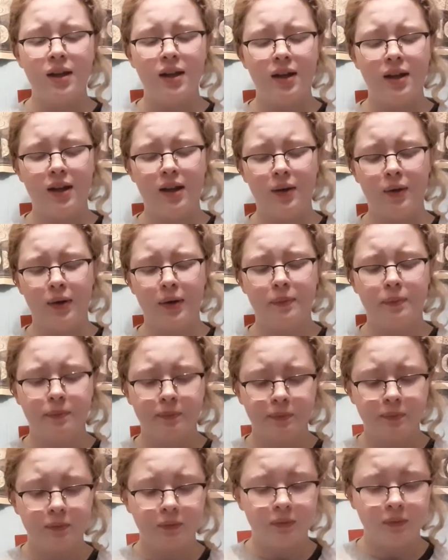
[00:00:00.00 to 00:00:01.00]
Anyway,
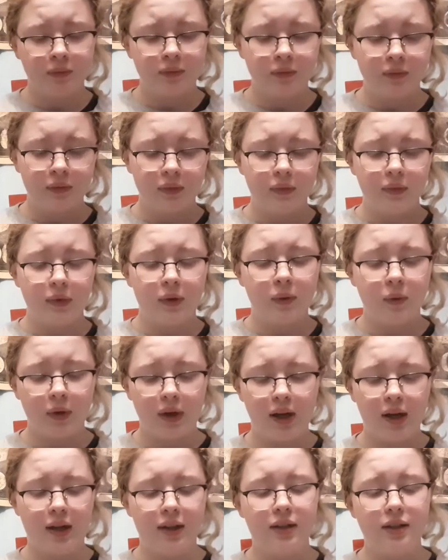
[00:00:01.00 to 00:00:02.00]
we
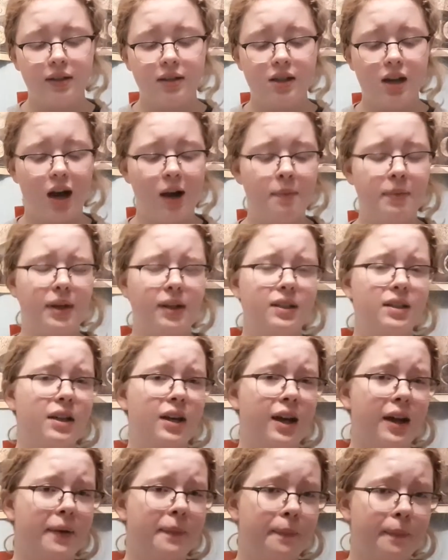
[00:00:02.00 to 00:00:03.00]
got a topic
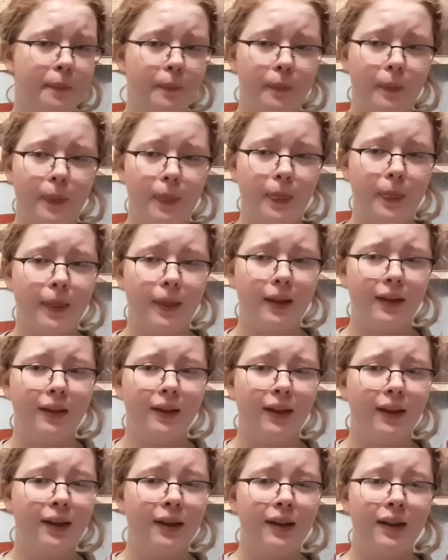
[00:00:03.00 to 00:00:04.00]
today.
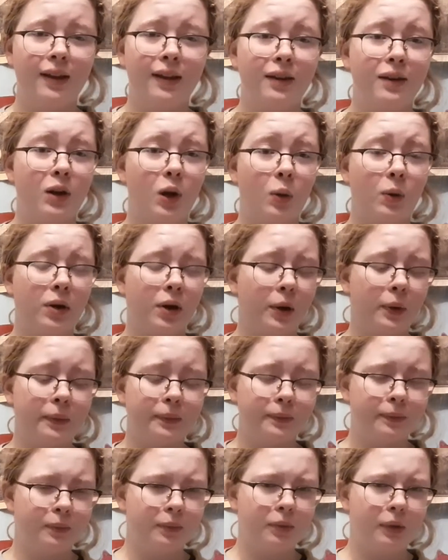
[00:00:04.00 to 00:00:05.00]
No, we don't,
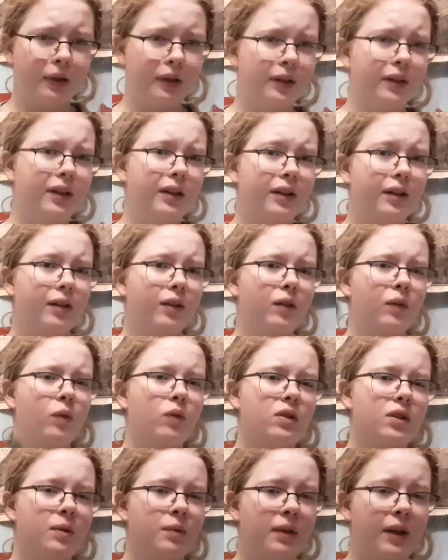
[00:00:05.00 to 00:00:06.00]
but
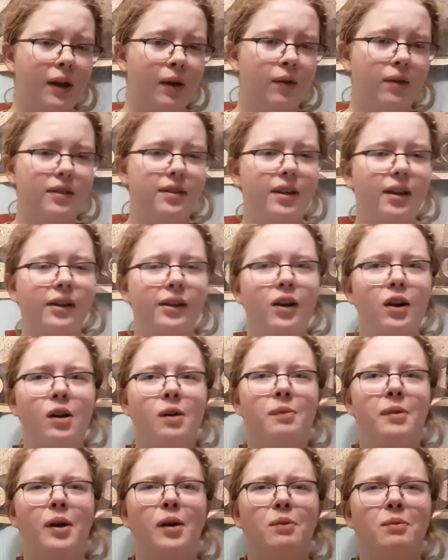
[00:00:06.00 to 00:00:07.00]
something I want to tell y'all
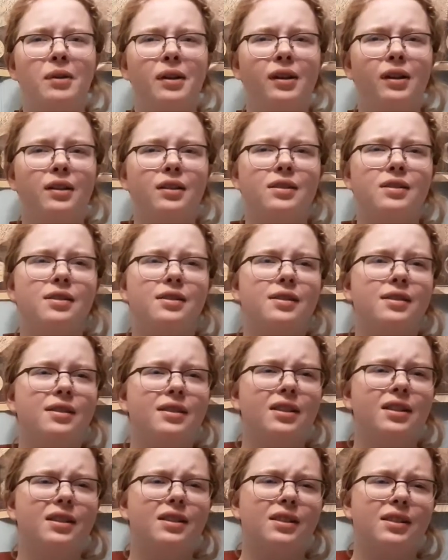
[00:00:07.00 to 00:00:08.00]
about, because
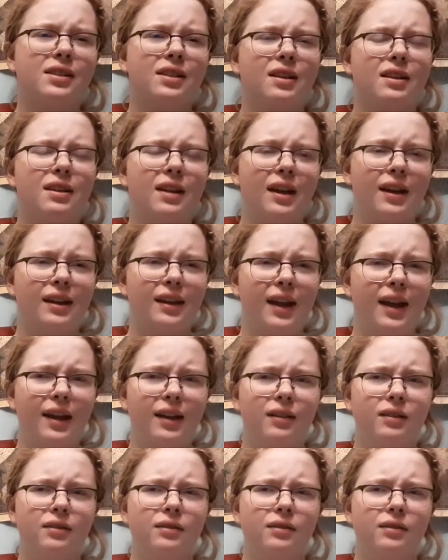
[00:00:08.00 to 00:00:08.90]
this is a thing that